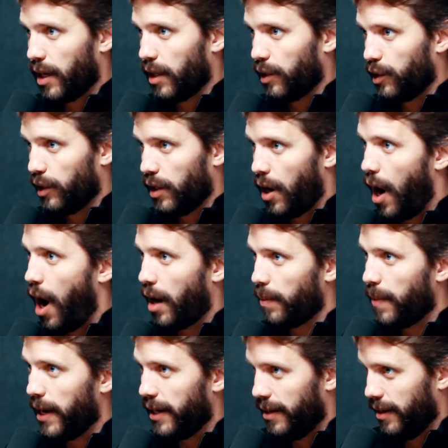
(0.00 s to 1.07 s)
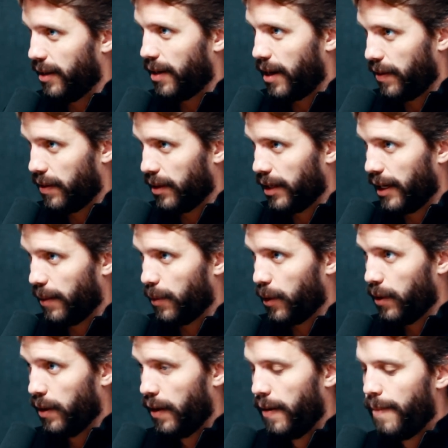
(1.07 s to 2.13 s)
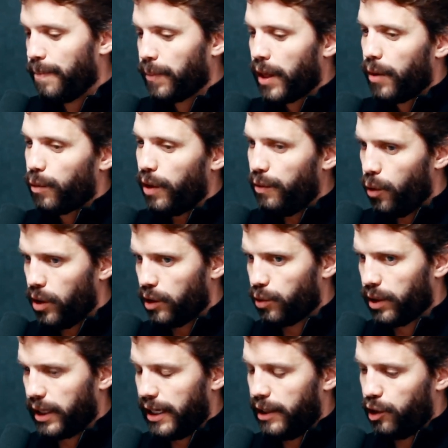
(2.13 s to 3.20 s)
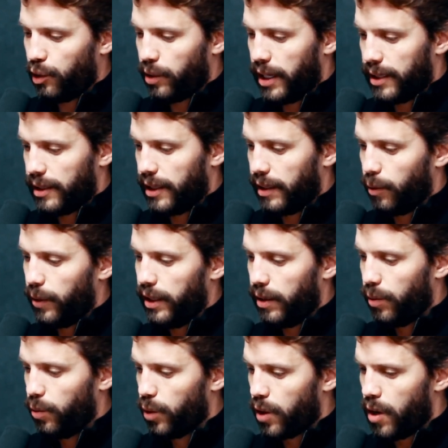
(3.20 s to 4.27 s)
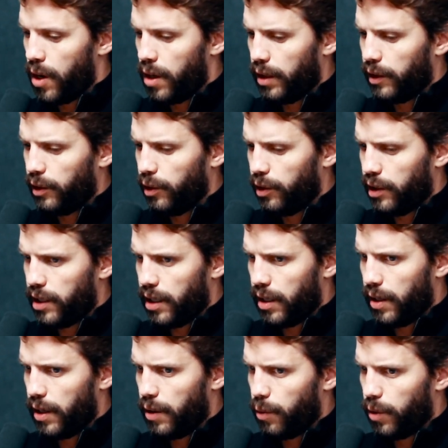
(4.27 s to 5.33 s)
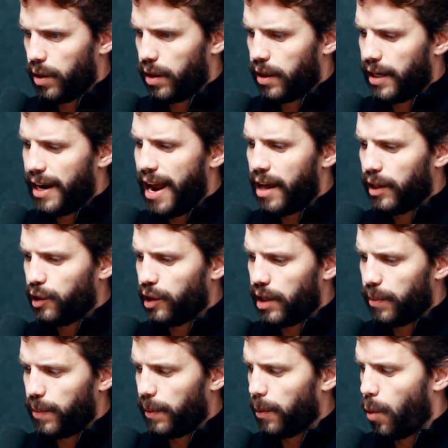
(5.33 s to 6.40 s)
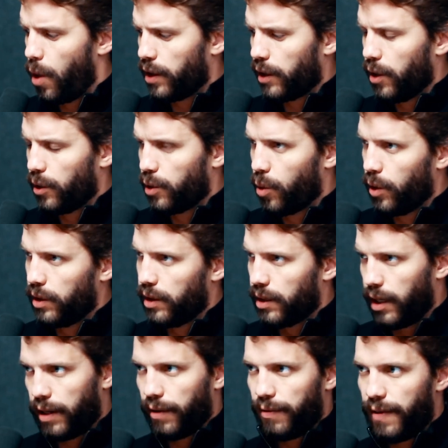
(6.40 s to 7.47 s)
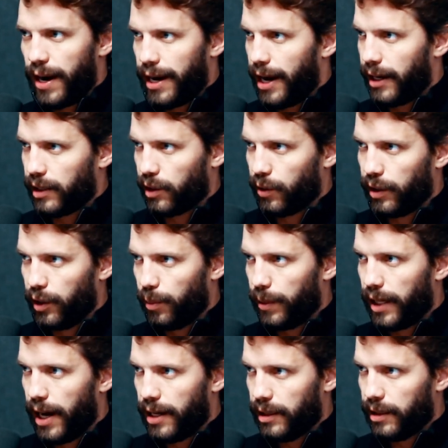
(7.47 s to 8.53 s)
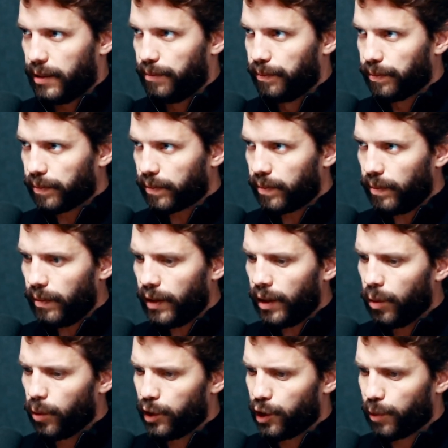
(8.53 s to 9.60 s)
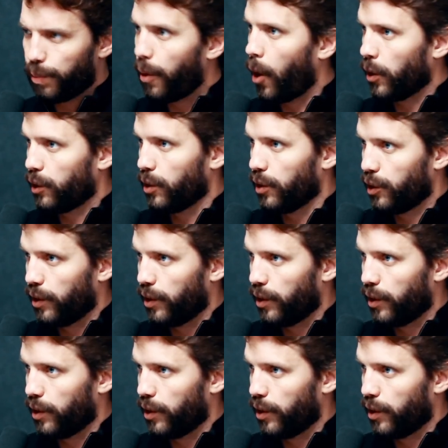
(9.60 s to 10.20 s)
Steve said that every single week for 254 weeks, he gave the same presentation to his company to remind them about mission, values, and the culture that they were trying to